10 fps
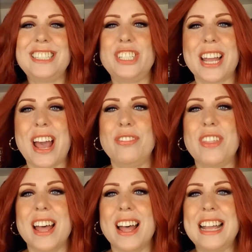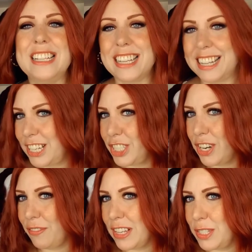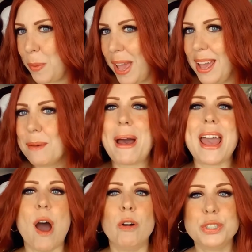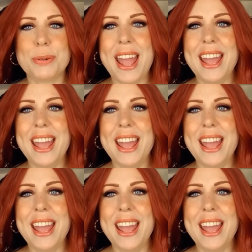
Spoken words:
check out the installation of this wig by Outre.